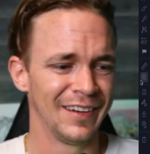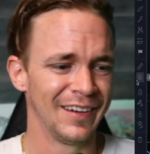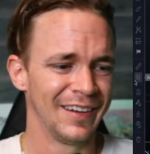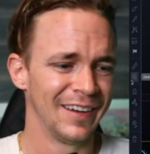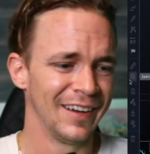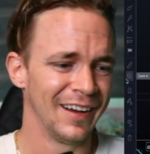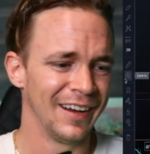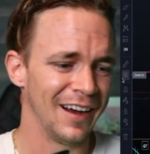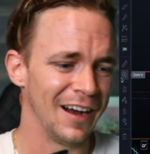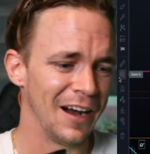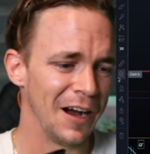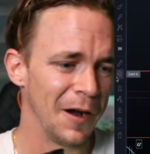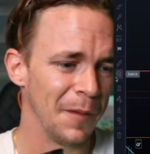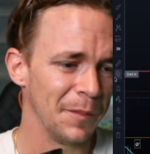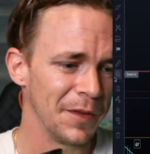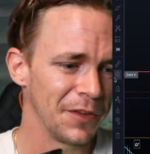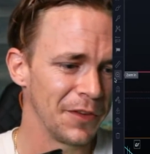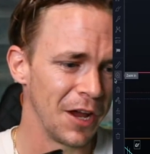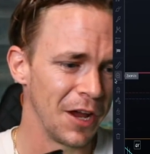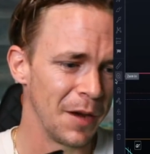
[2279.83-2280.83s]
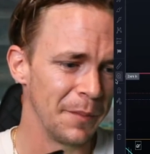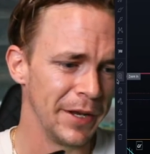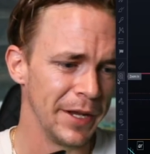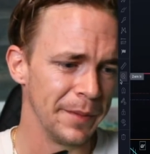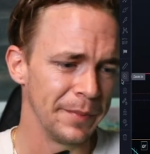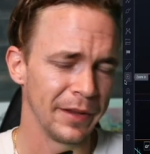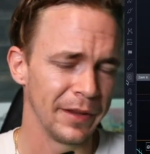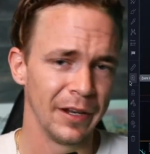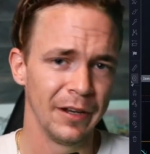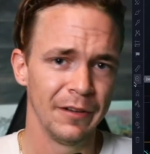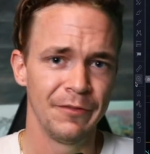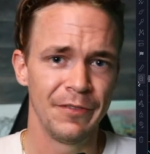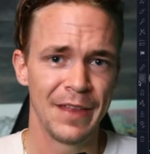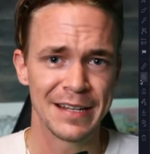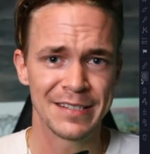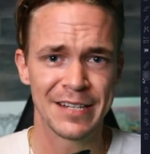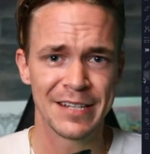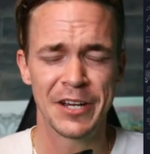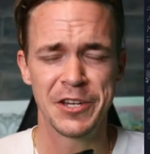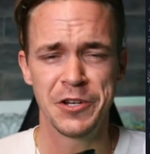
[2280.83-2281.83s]
It's not manipulative.
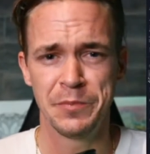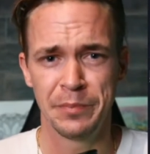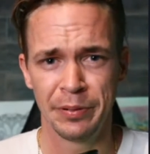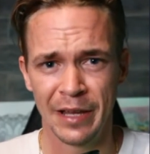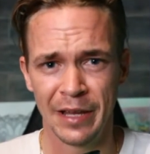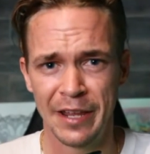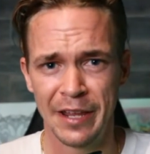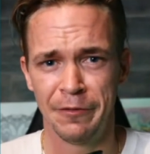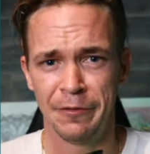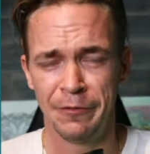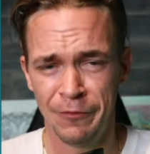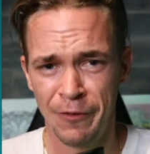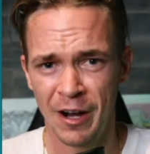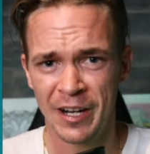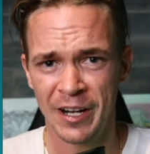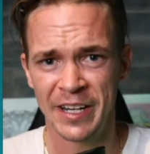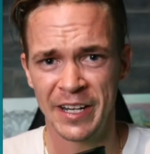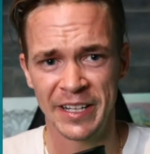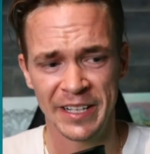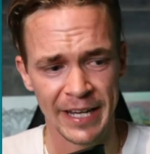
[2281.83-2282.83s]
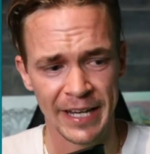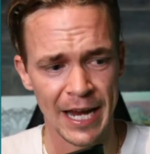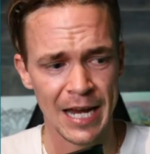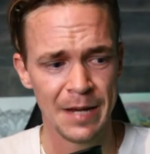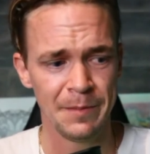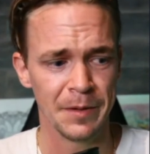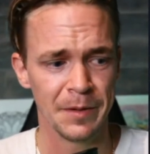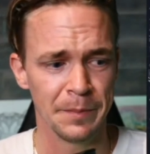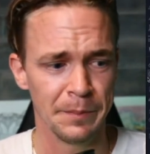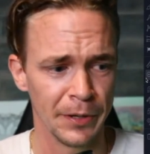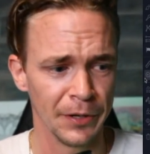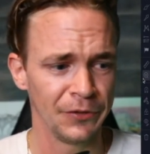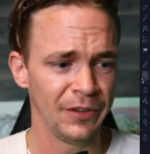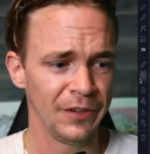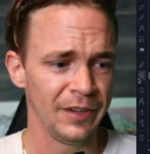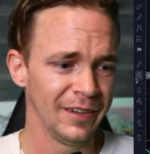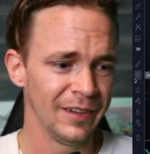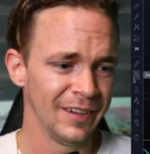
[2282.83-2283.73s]
That's how you play the fucking game, you pussy.